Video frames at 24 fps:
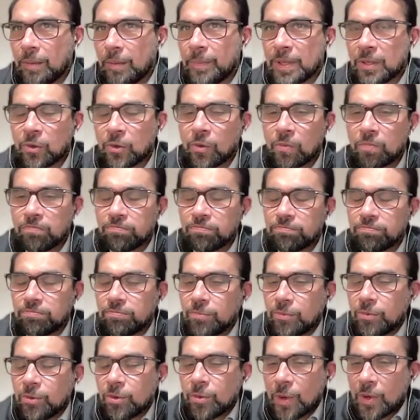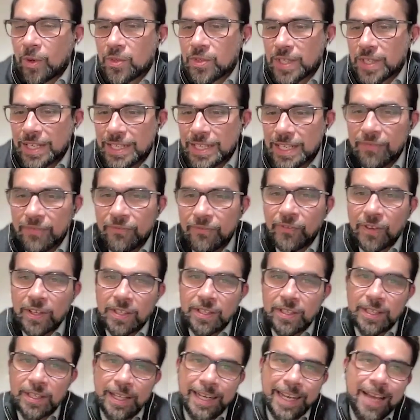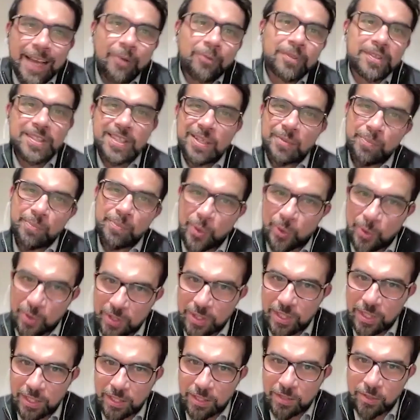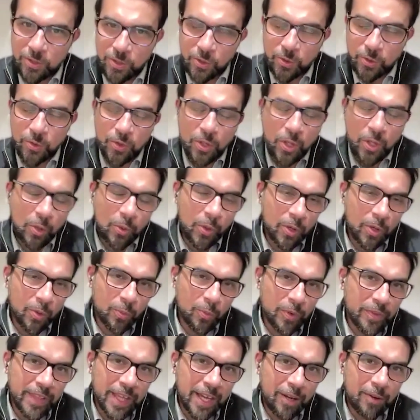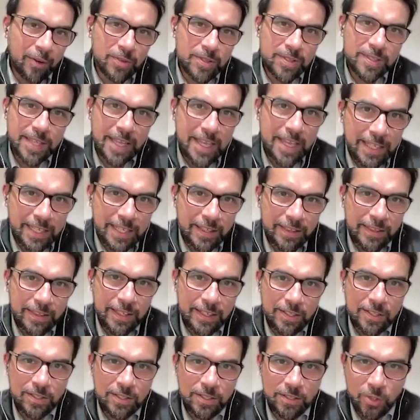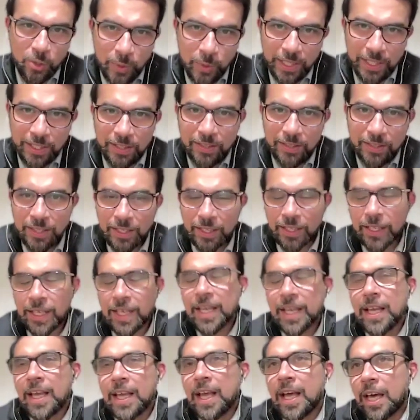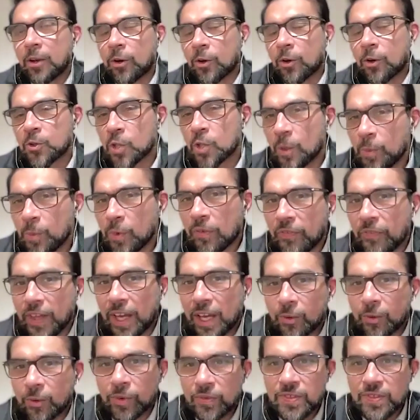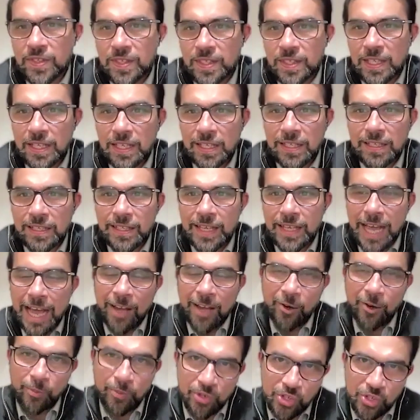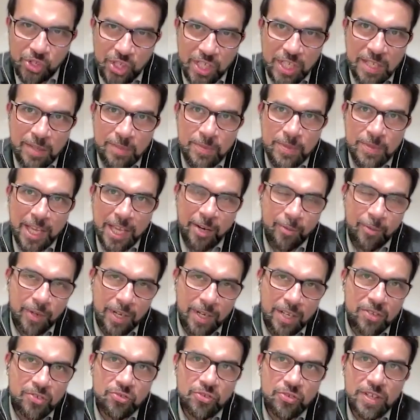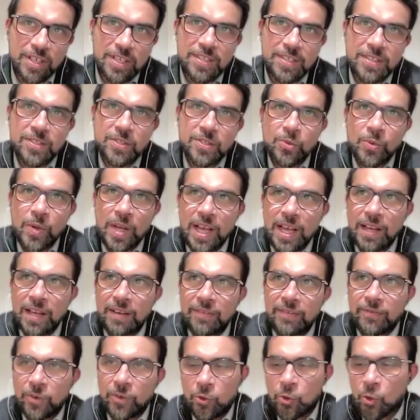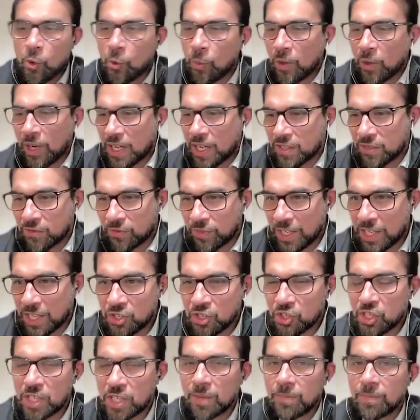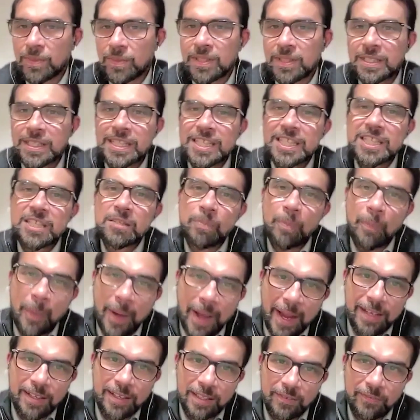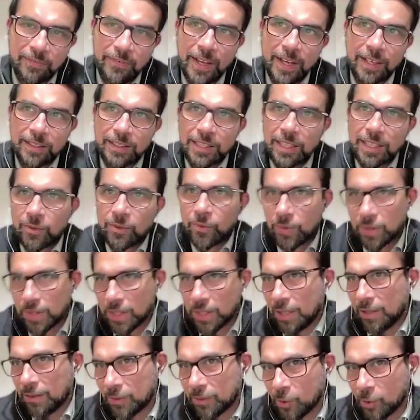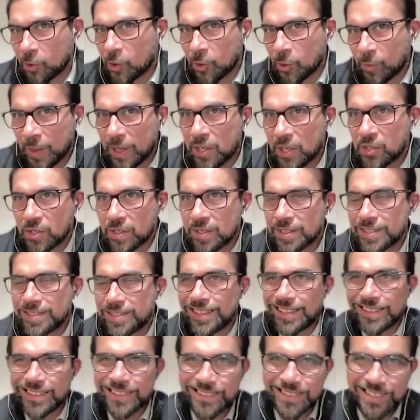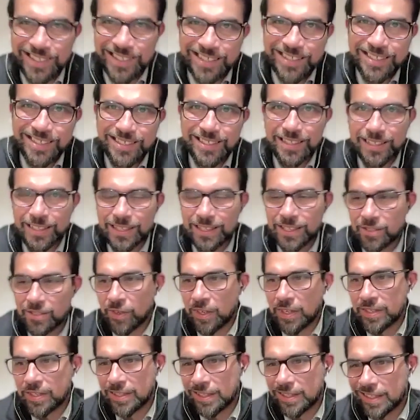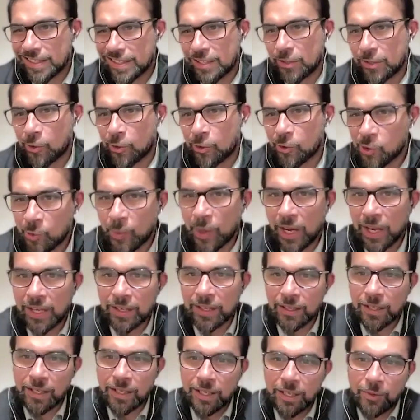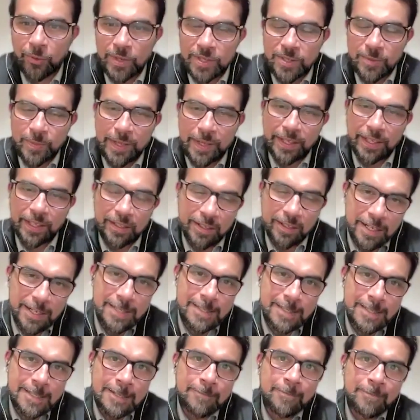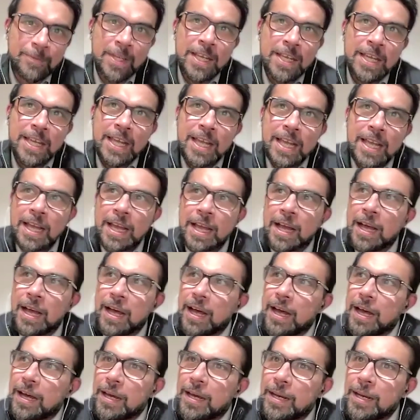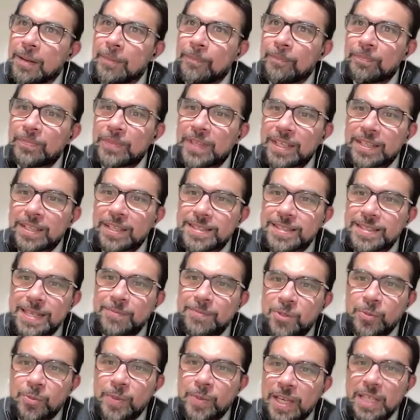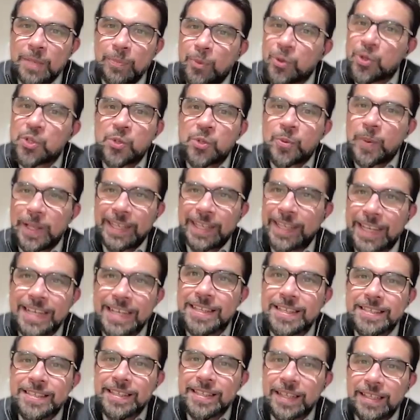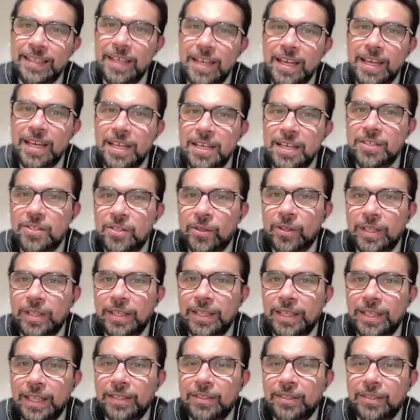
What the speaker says: been almost indifferent and allowed this impunity to go on without saying anything, doing anything. And on top of that, we've seen Arab regimes, Arab countries who have normalized relationship, despite the fact that the occupation still exists. Israel is illegally occupying West Bank and Gaza. There doesn't seem to be any pushback against that. So